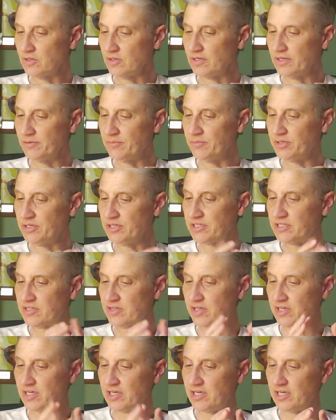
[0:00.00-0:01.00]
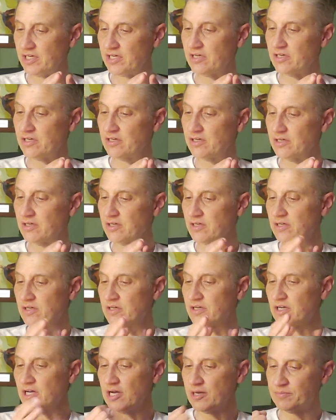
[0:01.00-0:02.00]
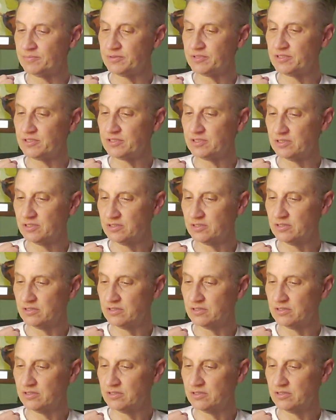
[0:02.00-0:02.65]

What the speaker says: And when you get to the King, cups